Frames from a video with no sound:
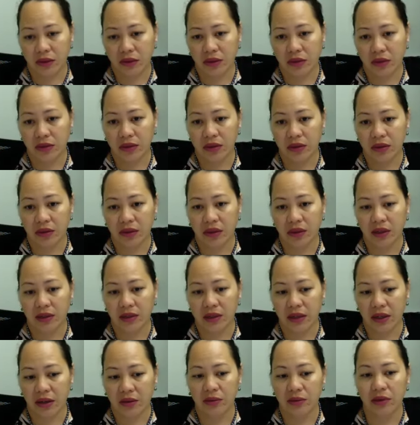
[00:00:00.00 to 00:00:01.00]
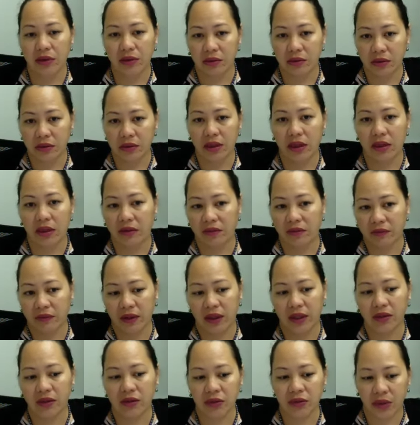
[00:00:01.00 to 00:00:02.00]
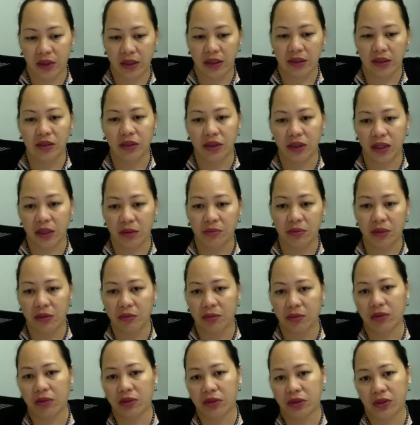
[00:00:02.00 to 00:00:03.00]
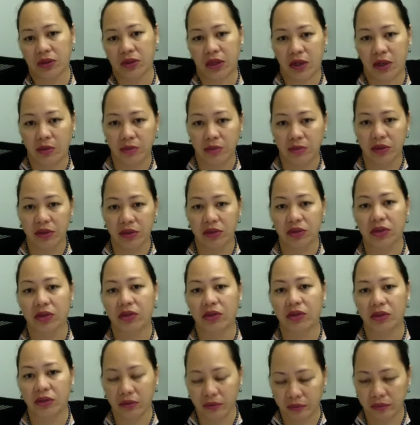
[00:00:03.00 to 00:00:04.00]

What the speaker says: So that's how we're kind of like trying to get people to help each other.